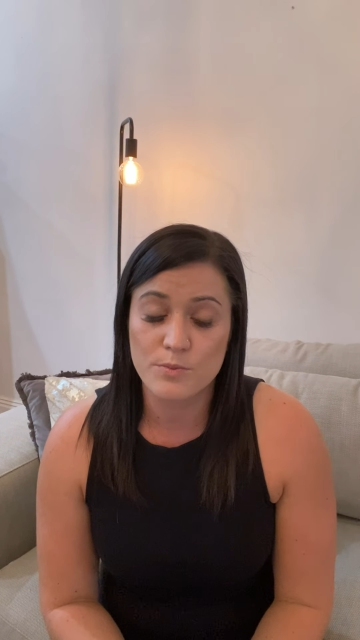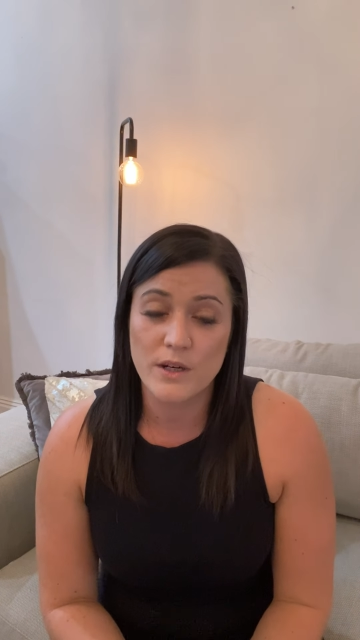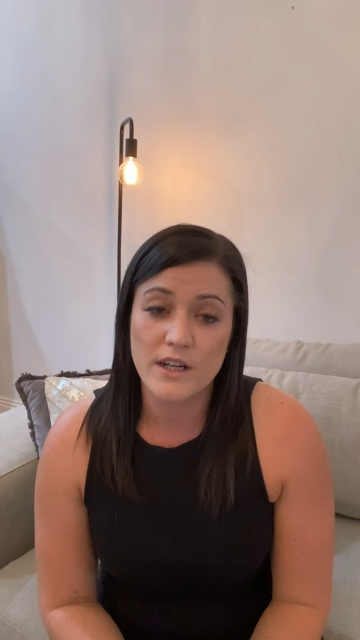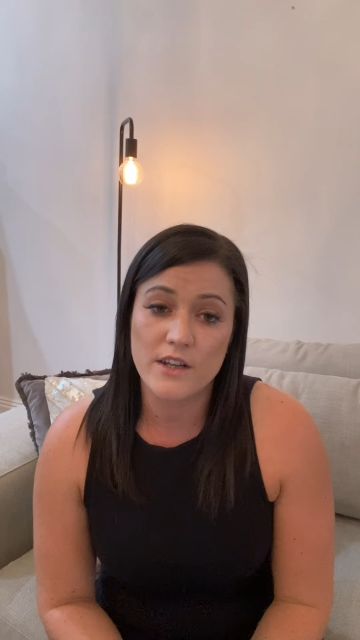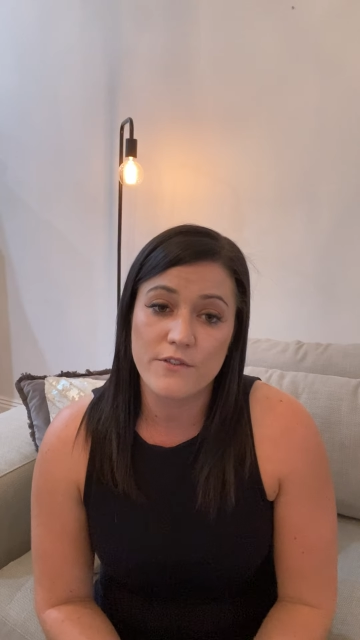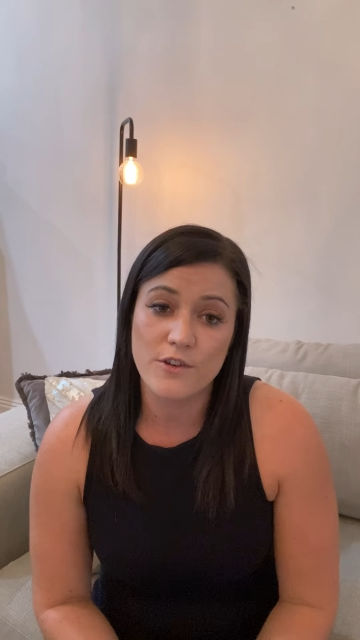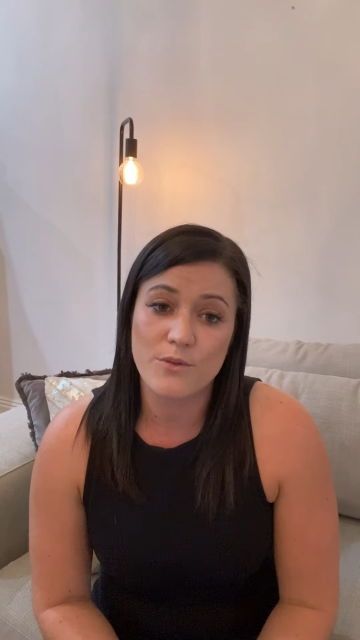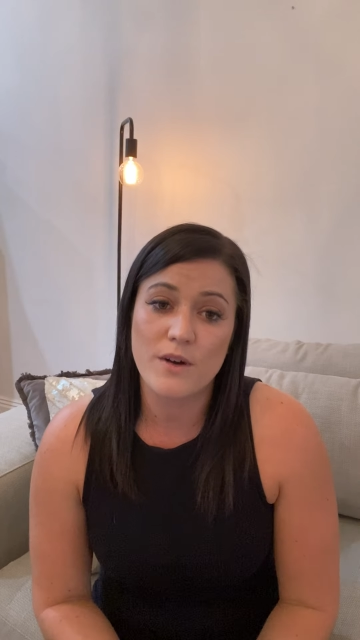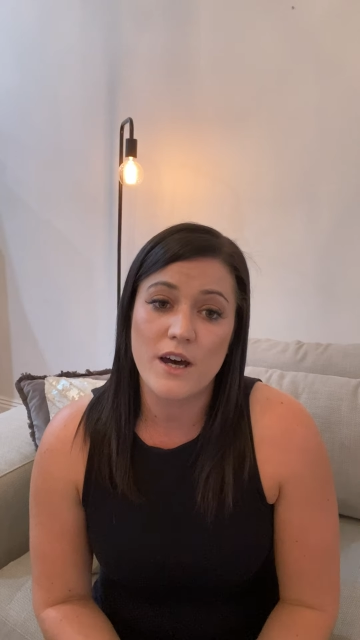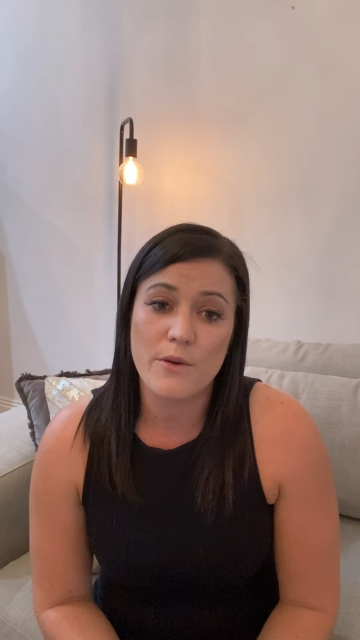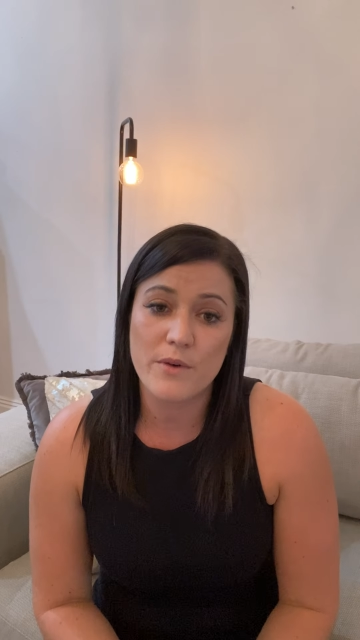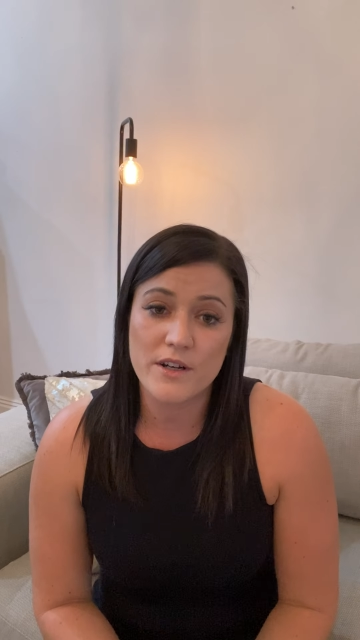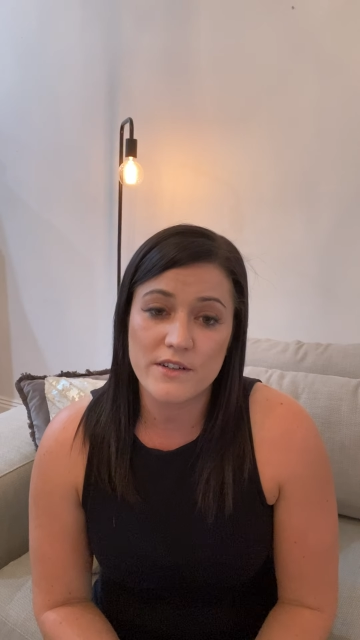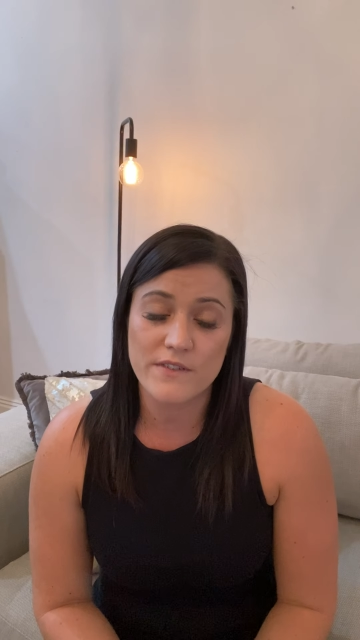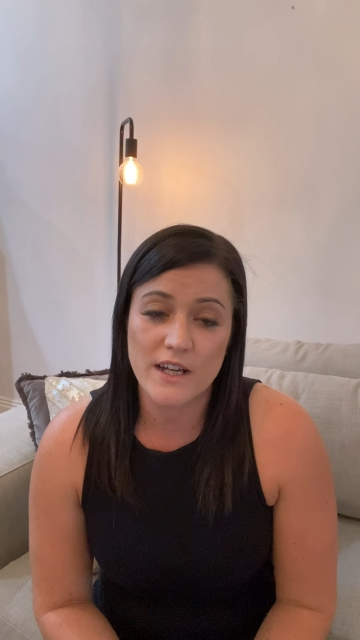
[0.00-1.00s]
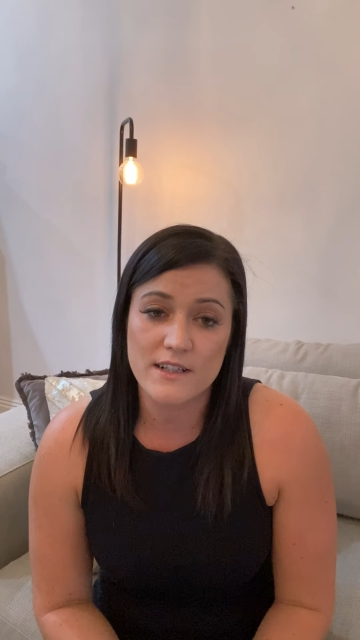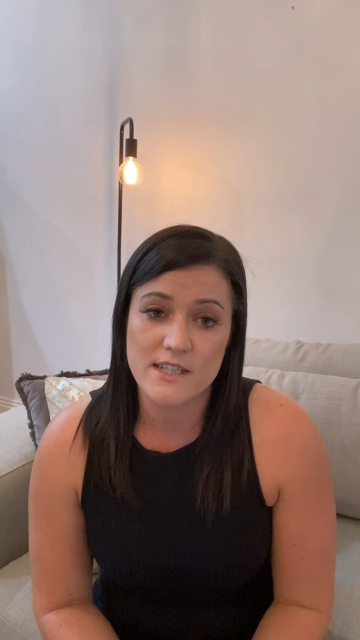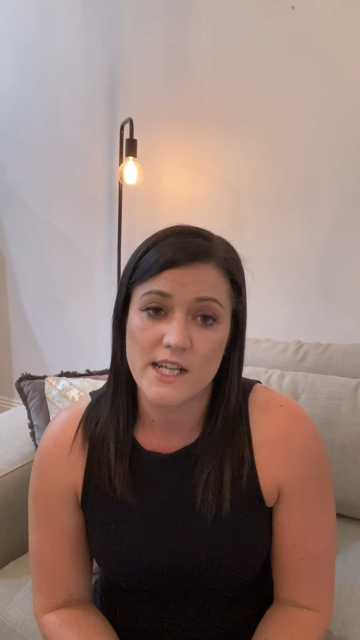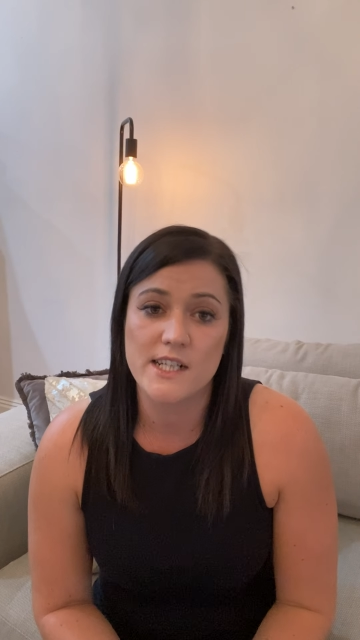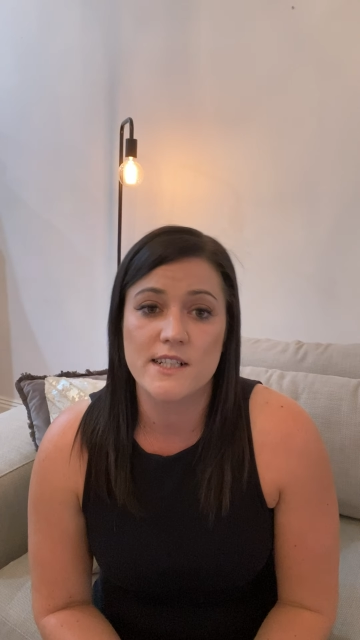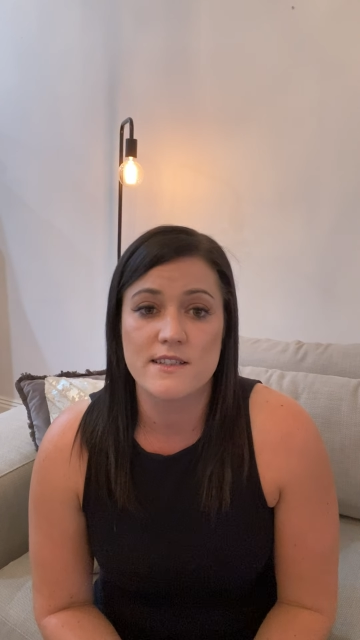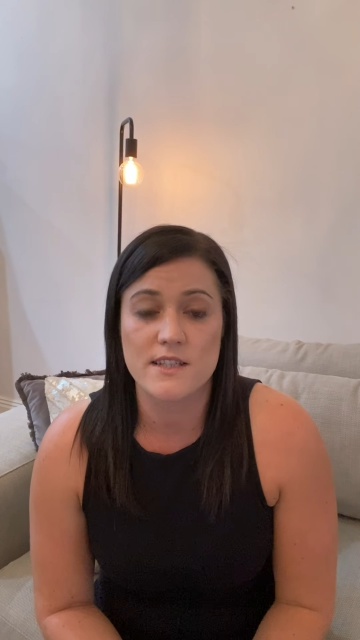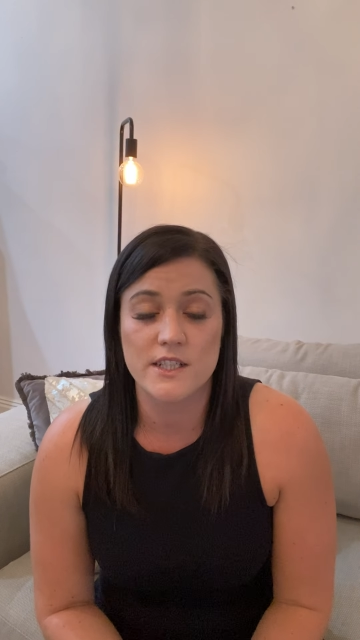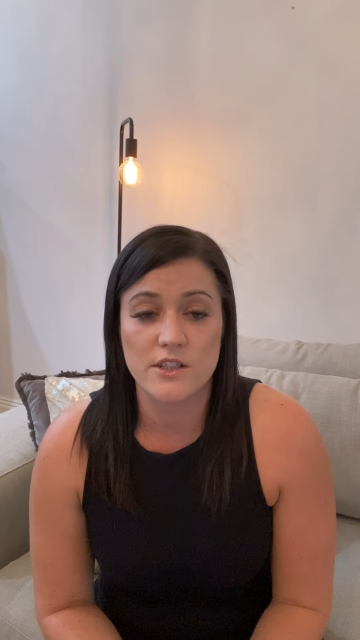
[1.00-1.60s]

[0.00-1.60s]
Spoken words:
But if you are one of our tenants and